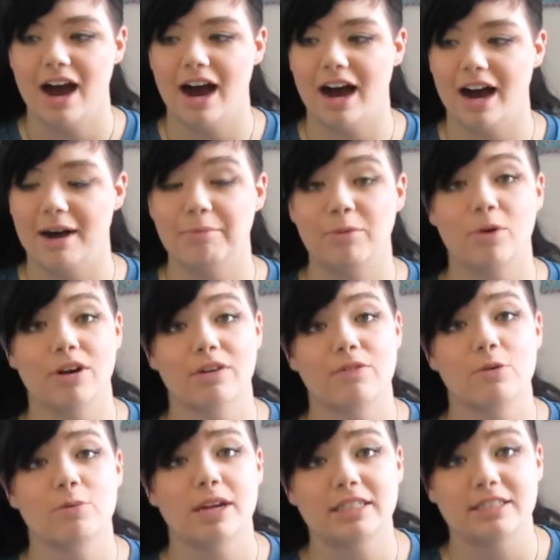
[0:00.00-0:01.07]
Or if
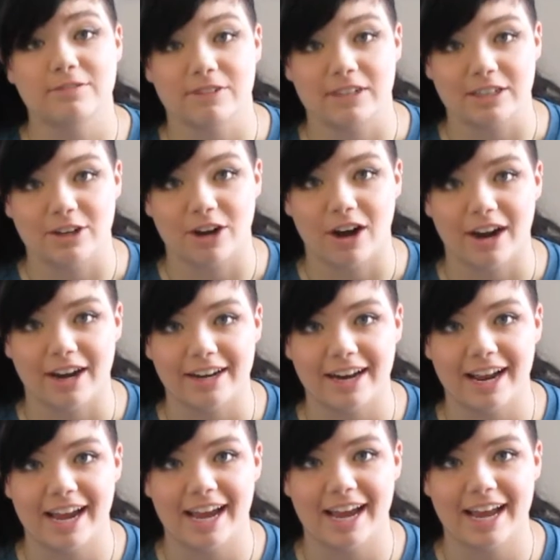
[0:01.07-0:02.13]
you went to VidCon
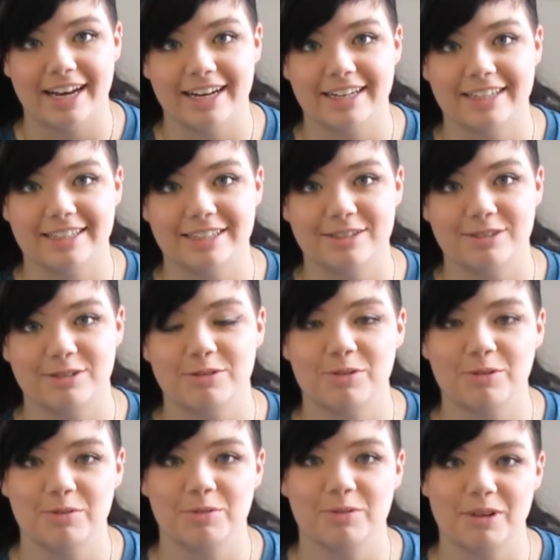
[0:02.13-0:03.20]
and
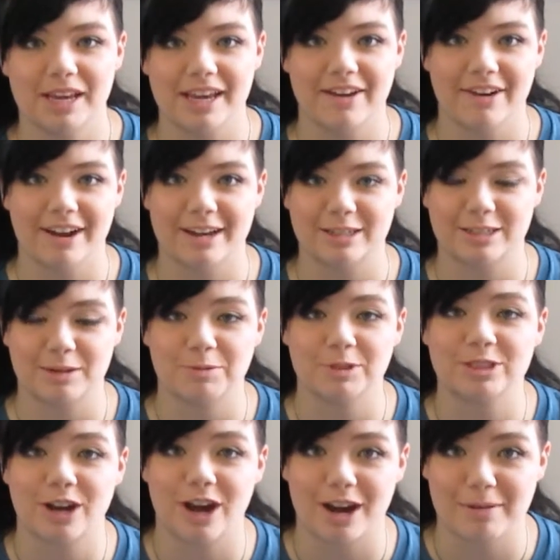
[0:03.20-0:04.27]
hearing someone
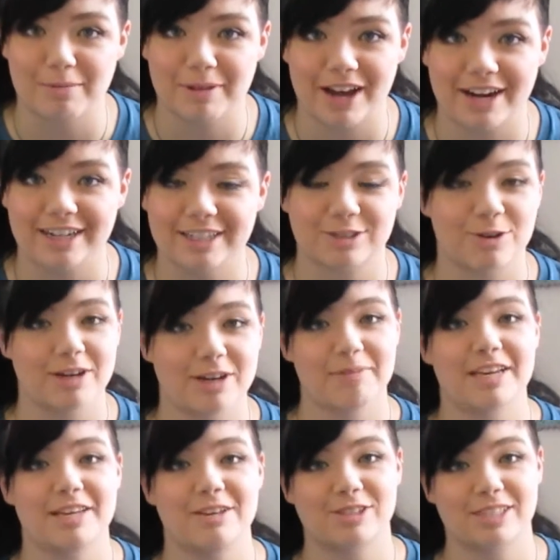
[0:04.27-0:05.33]
talk about it is going to
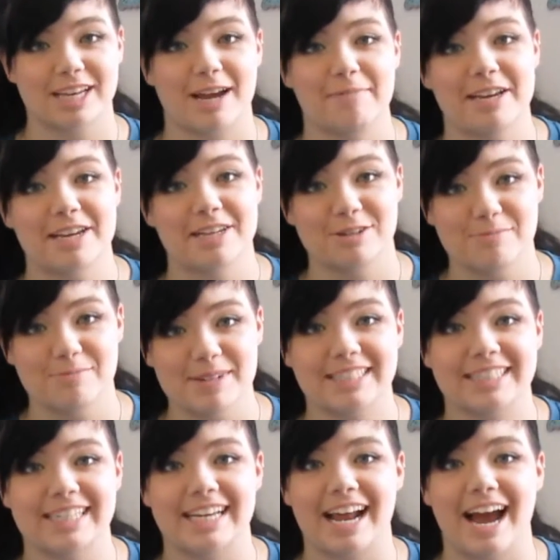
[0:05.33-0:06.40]
make you sad because you
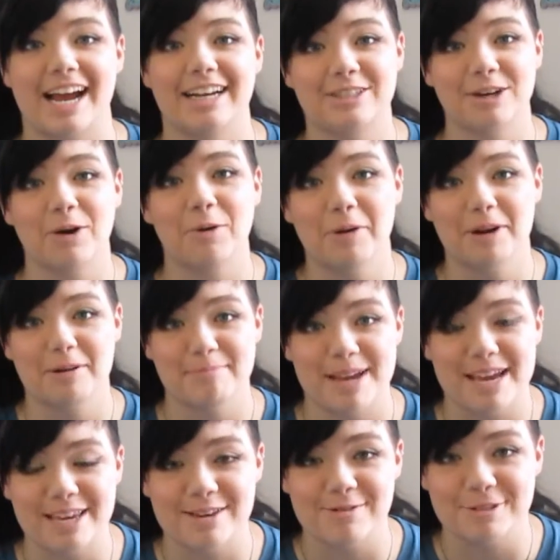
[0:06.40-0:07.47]
miss it. I don't want to
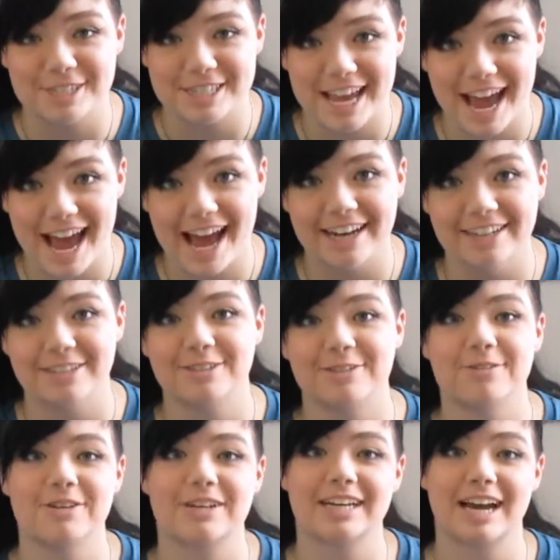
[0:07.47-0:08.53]
make you sad, so
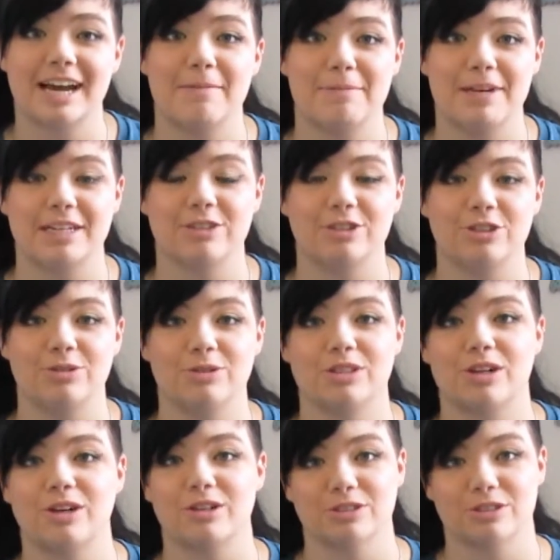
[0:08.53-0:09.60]
you can kind of pick and choose, and
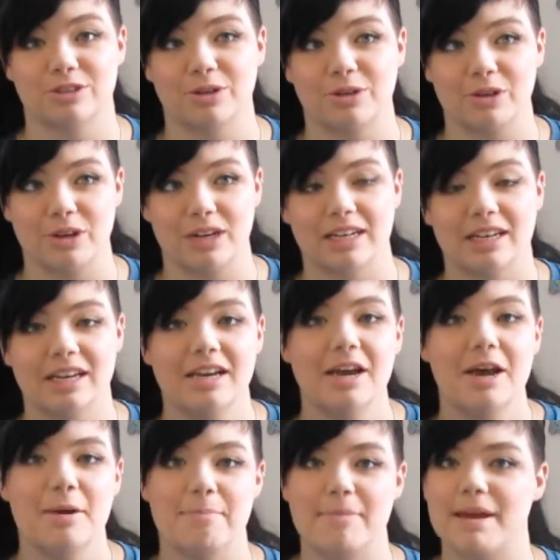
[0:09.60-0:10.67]
also you can
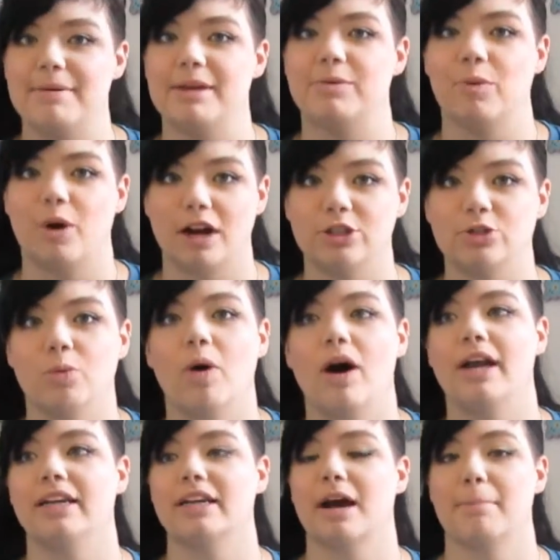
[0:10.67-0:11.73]
maybe watch
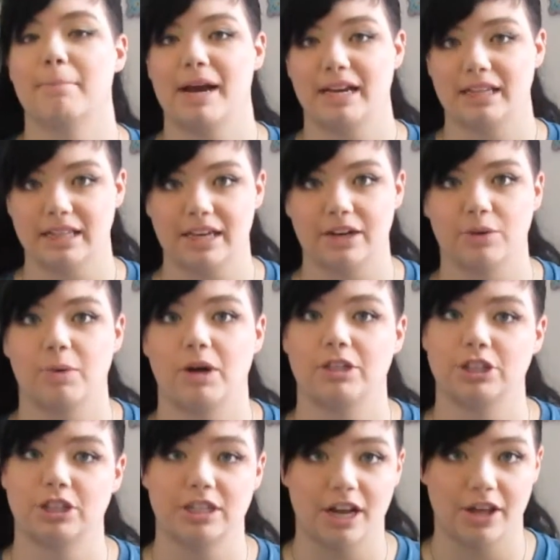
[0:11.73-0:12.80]
one, come back later, watch
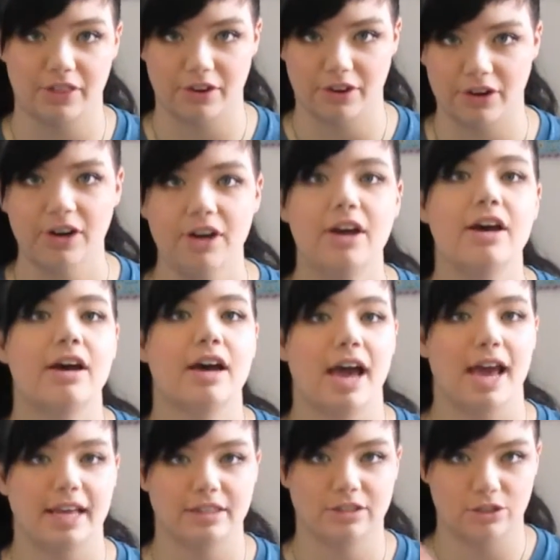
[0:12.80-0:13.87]
another,
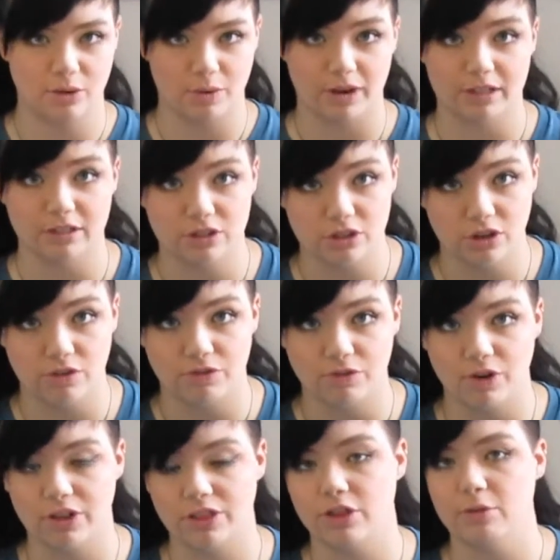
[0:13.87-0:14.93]
and so on and so
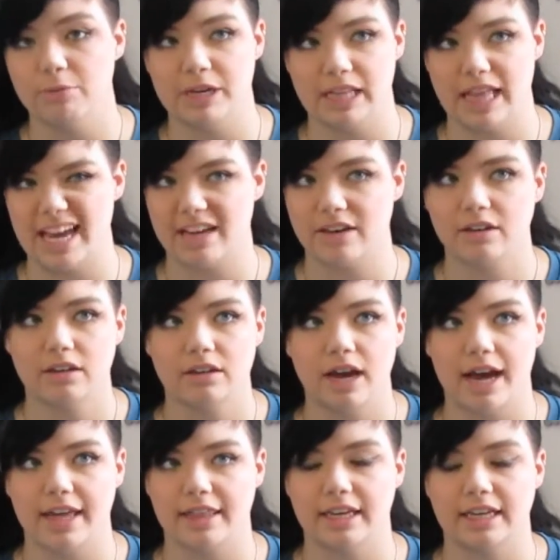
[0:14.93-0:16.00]
forth. There'll be like,
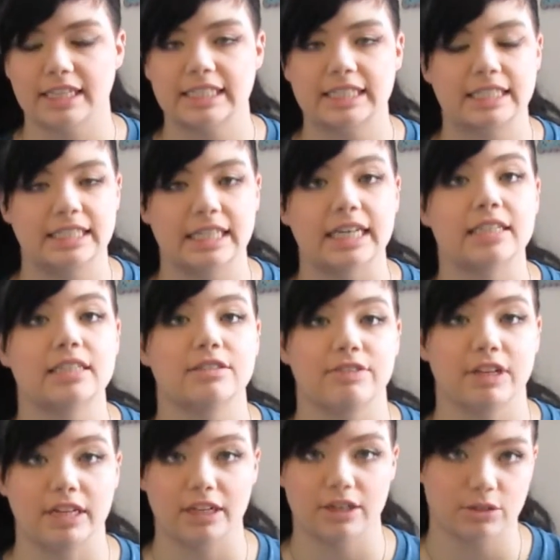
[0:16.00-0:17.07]
I think, 6
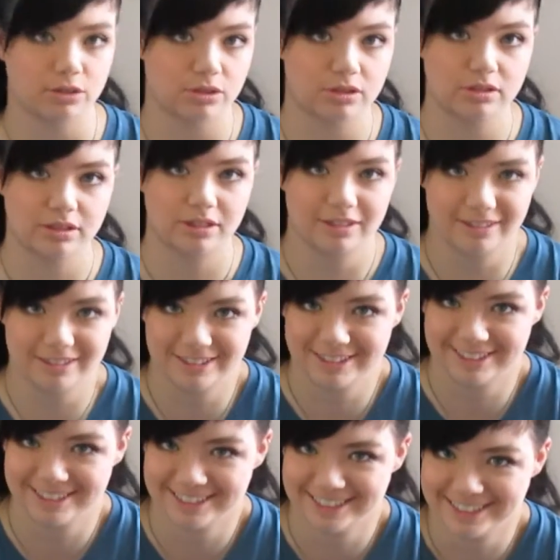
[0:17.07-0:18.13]
videos.
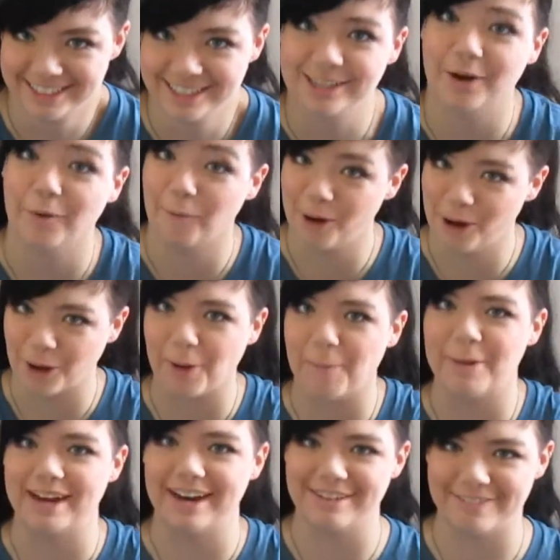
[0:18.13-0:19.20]
You're welcome
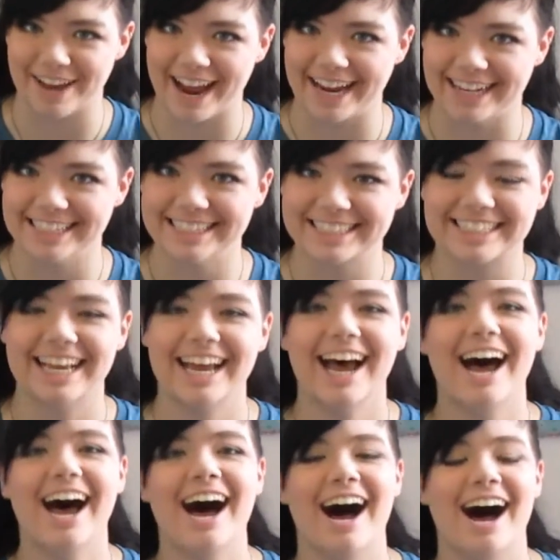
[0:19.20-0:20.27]
in advance.
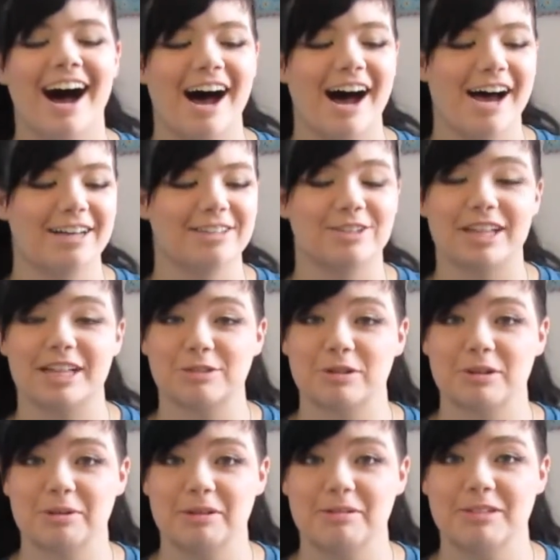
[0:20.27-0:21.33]
So that's what
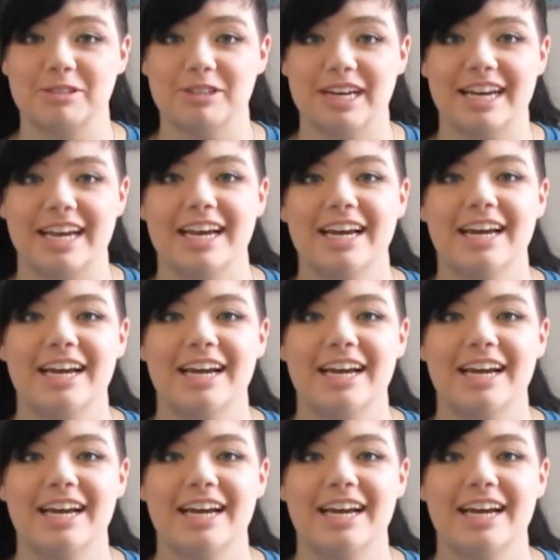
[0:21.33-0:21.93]
I'm going to be doing.